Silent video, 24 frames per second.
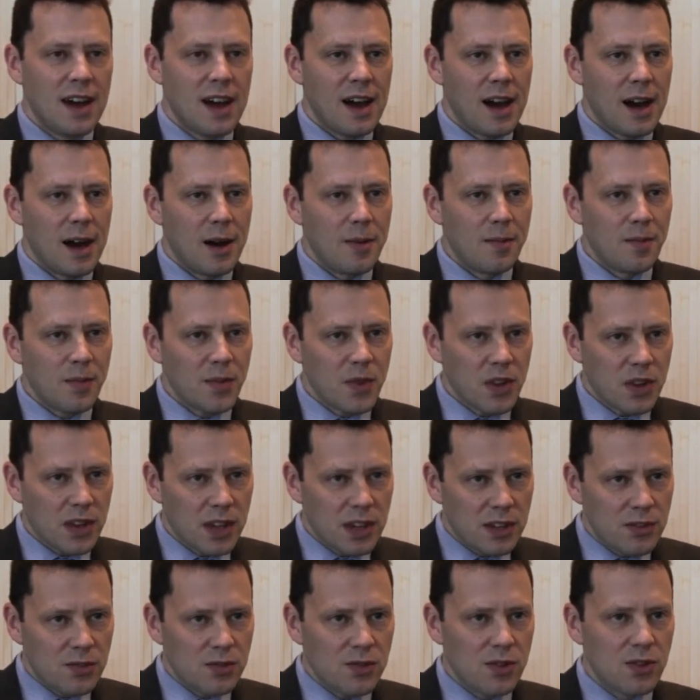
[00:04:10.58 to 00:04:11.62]
that
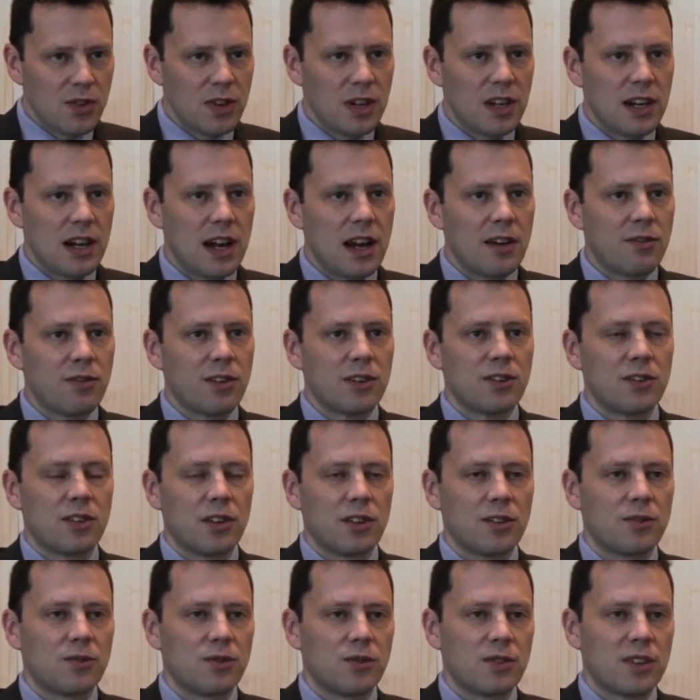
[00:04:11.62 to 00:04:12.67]
they truly leverage
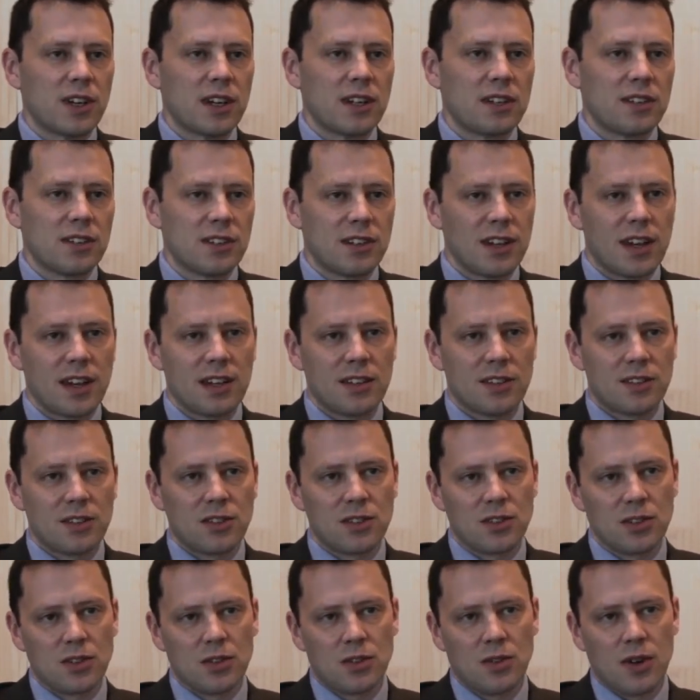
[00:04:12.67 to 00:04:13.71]
those full data sets
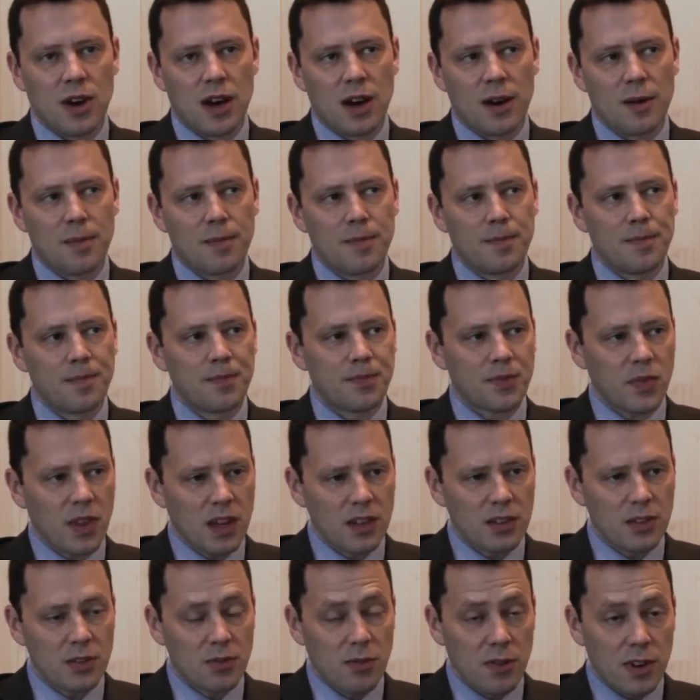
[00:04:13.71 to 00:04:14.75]
to
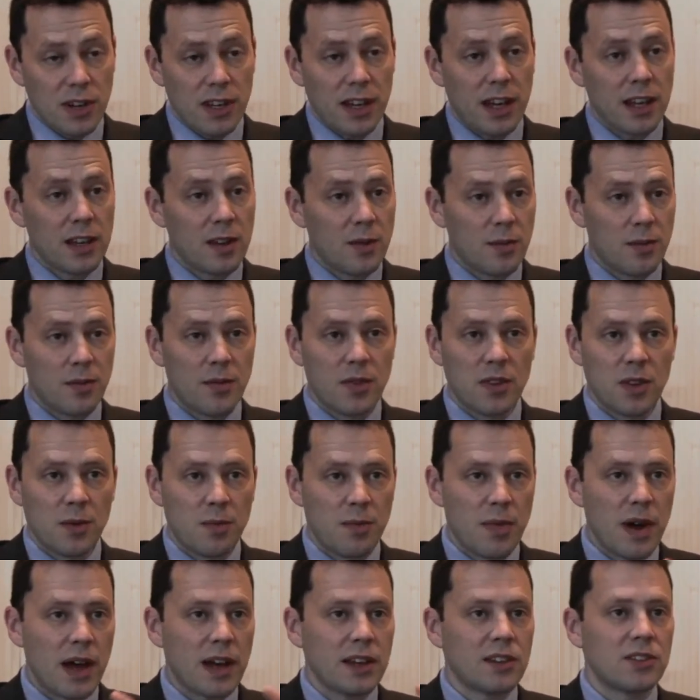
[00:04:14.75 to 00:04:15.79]
really get the
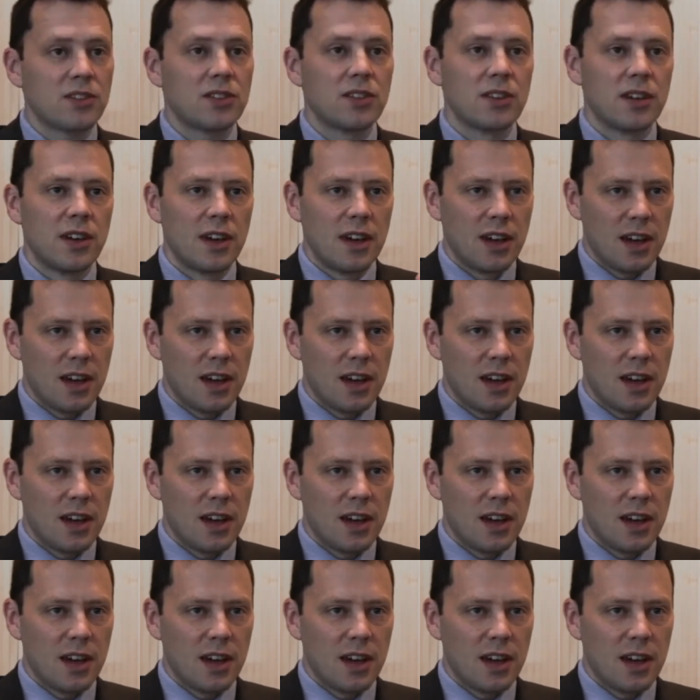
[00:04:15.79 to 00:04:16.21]
best